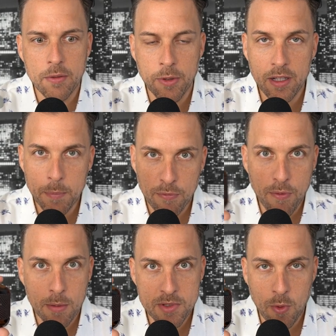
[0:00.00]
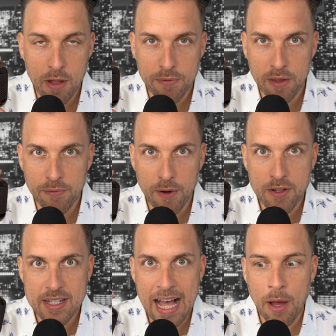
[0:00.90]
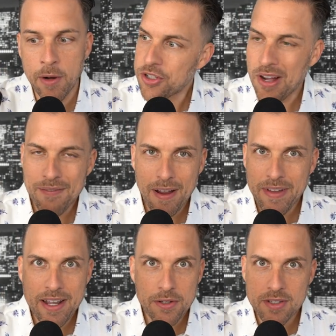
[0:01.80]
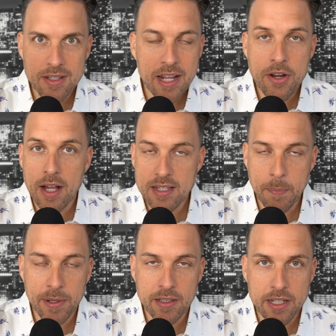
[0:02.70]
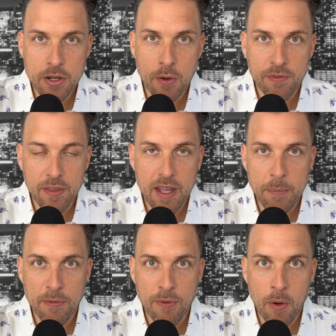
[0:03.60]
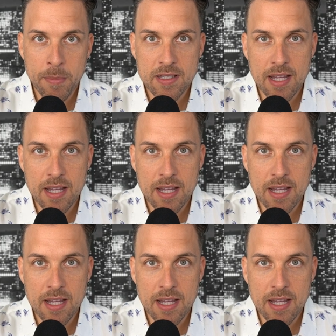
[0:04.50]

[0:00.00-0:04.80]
It really performs well for the first hour. John Varvatos, they're not typically known for their performance.